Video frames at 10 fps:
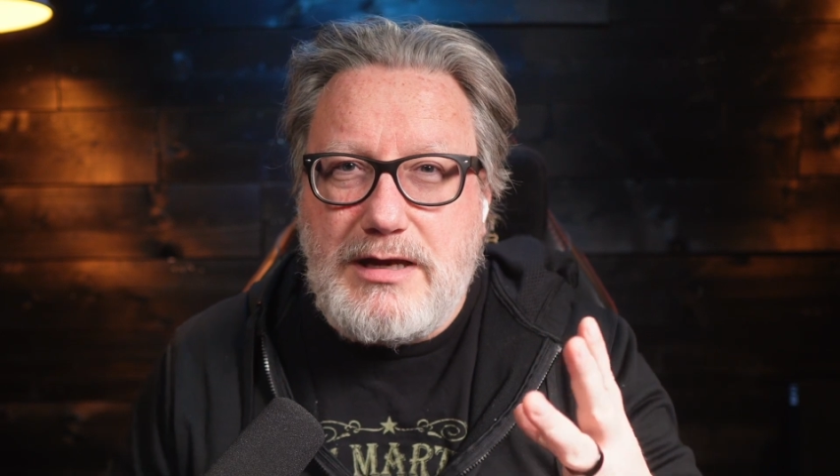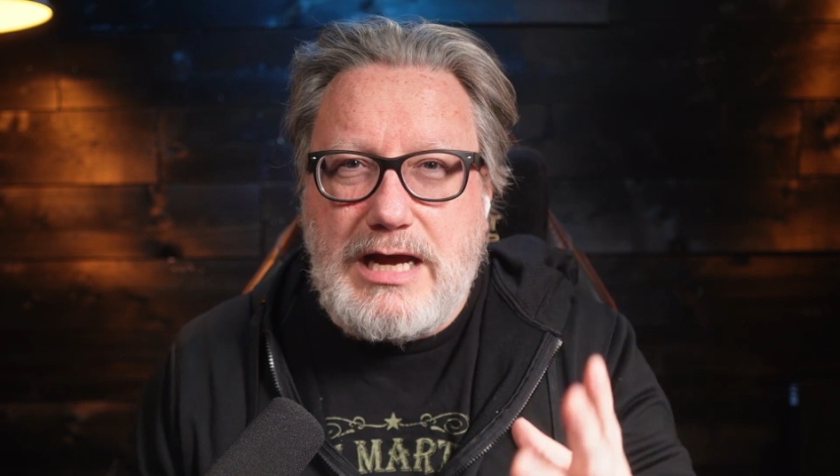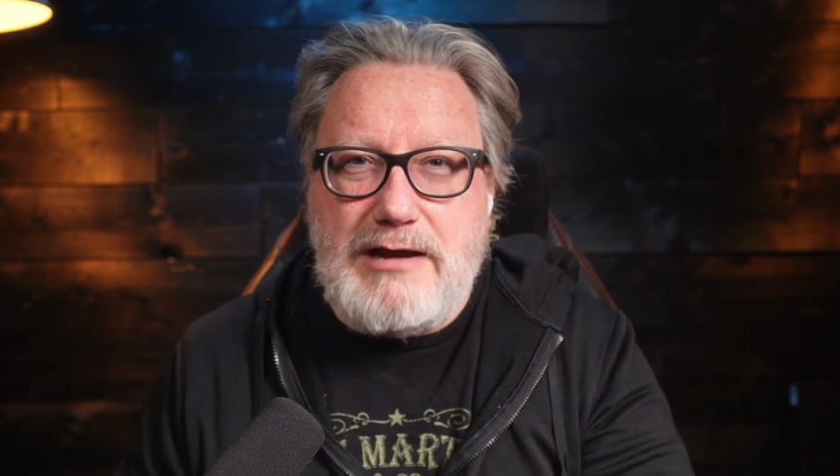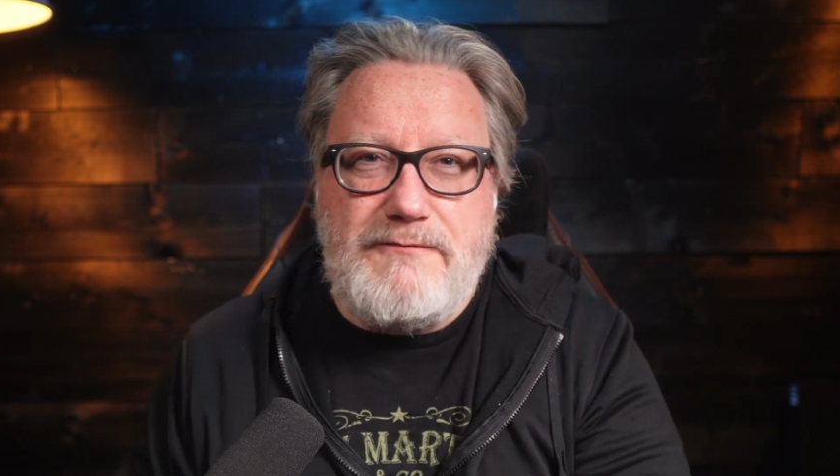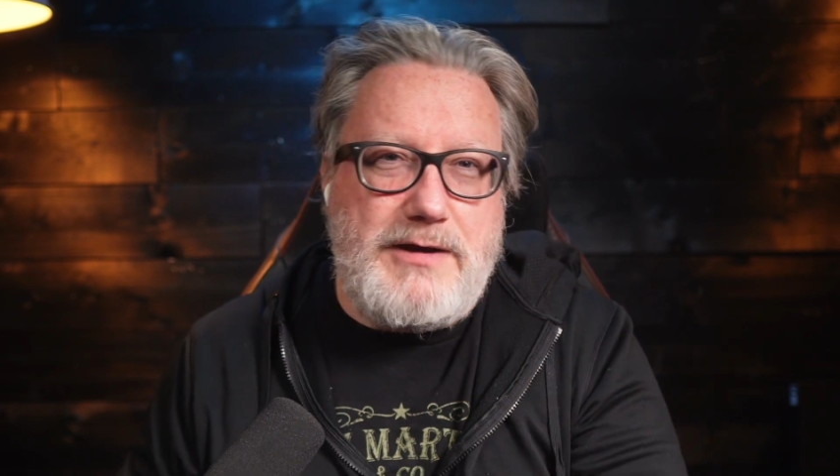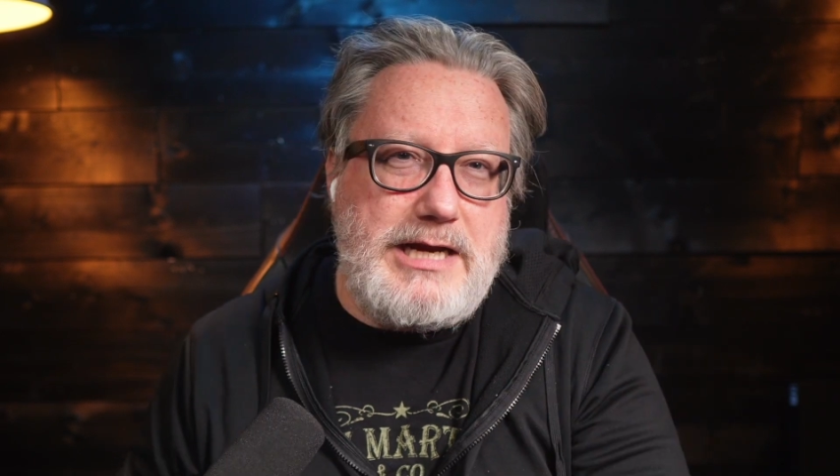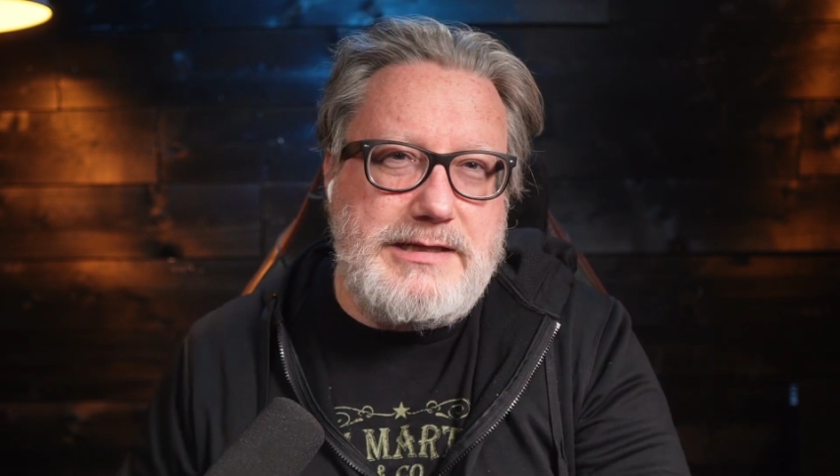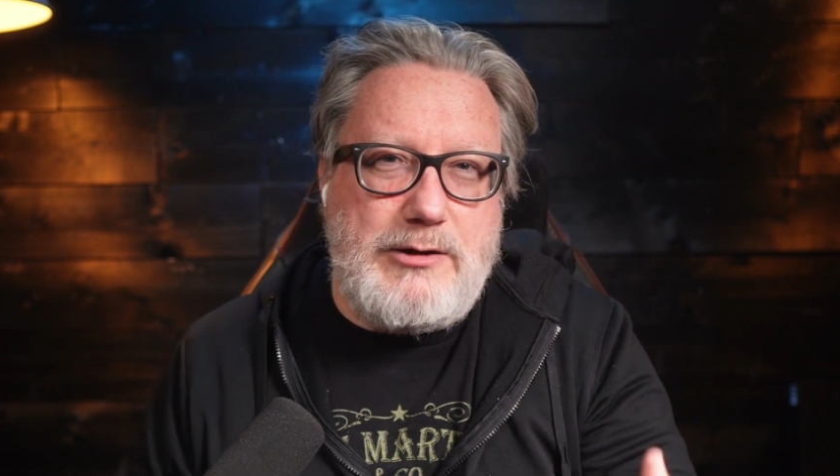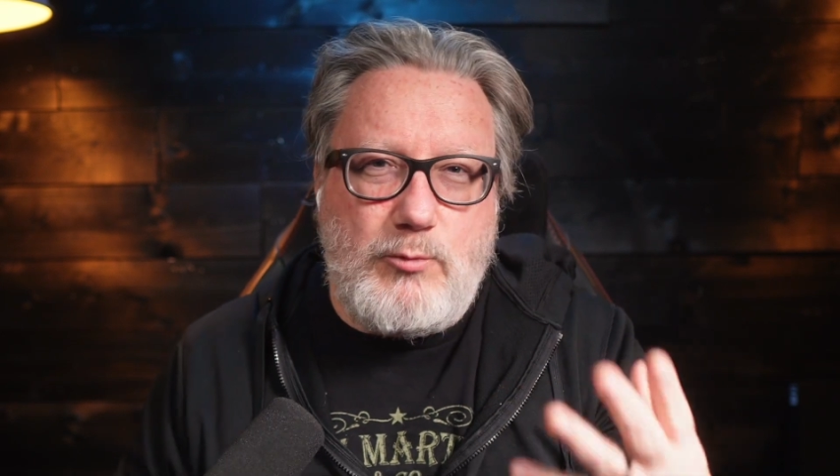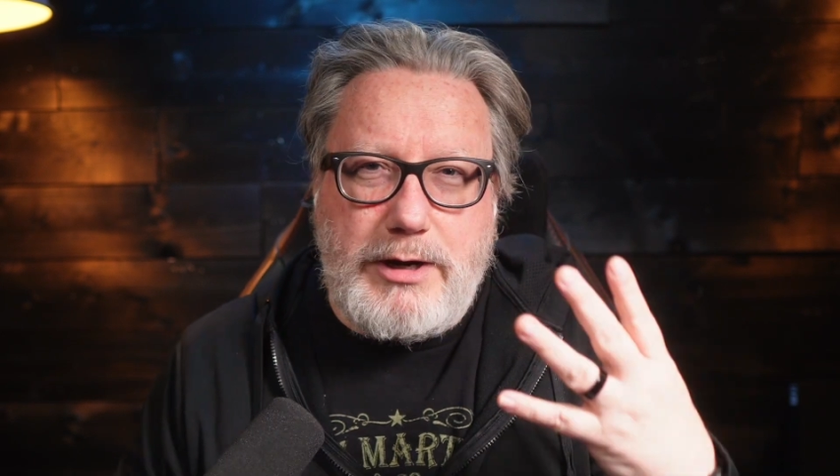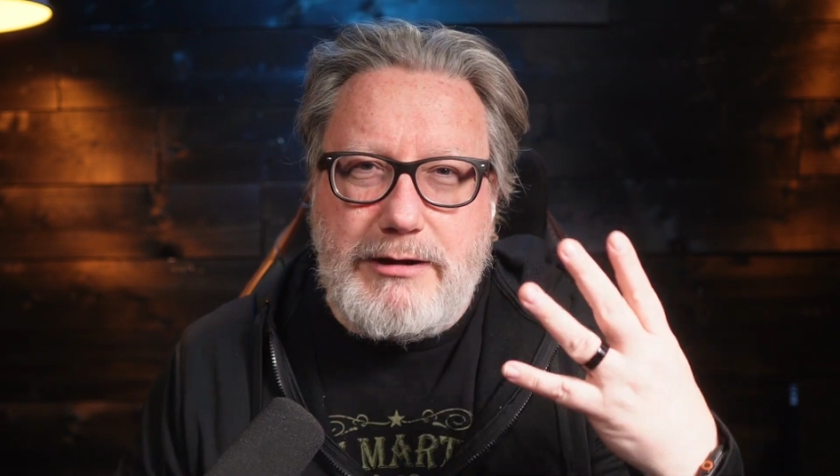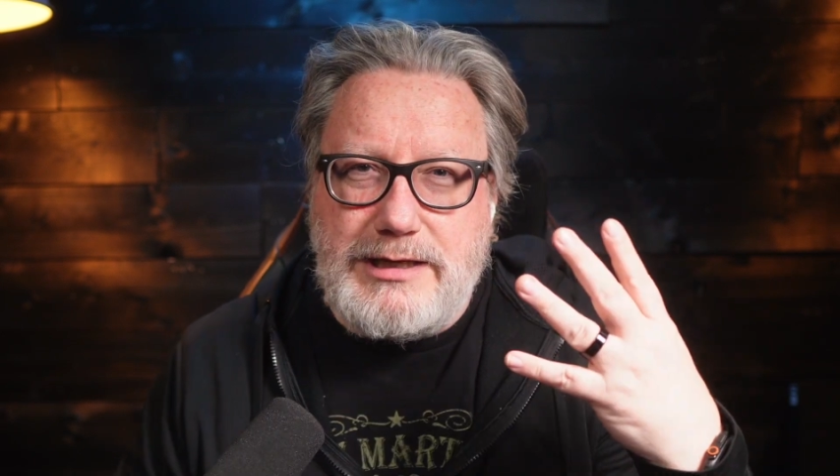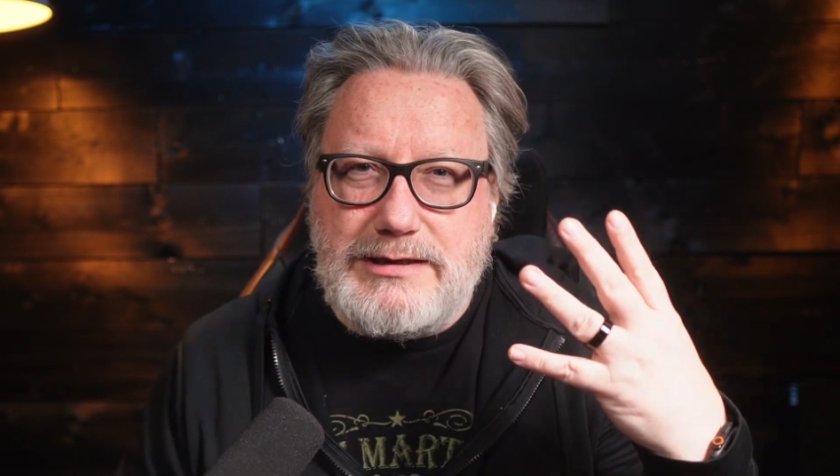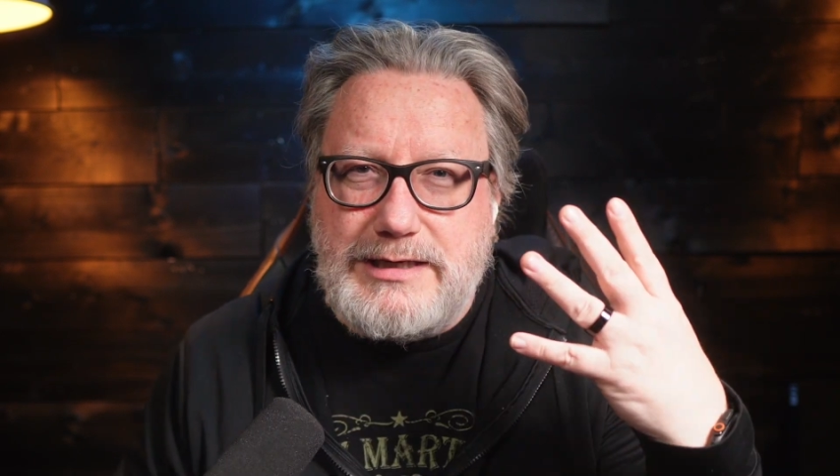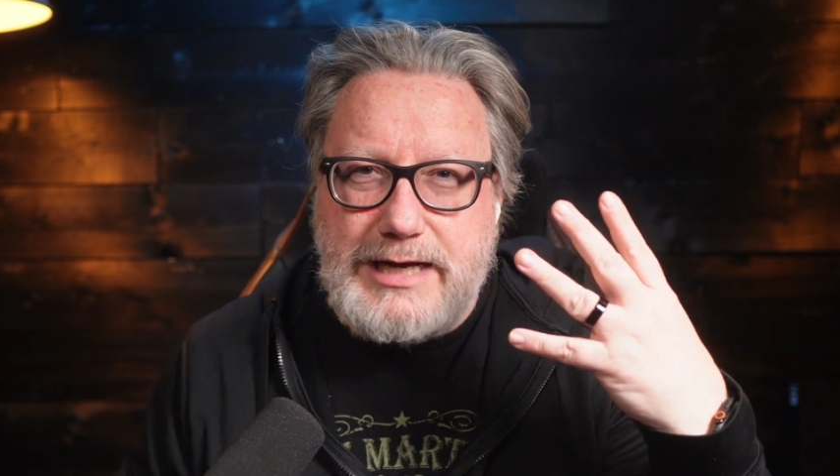I find that
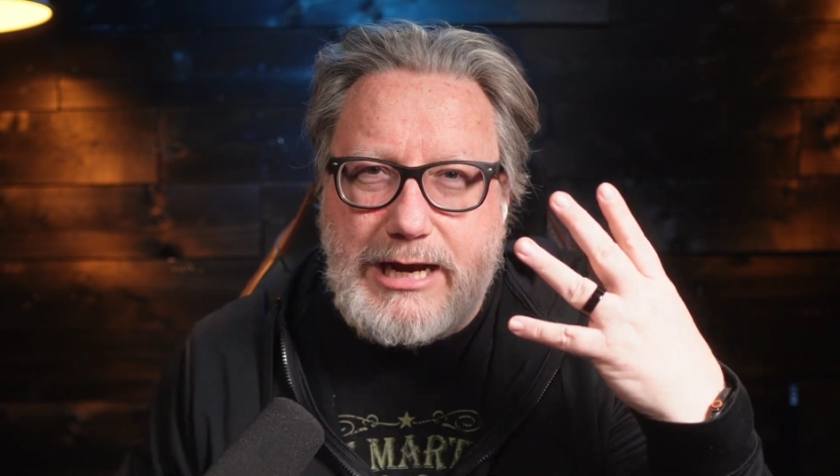wearing the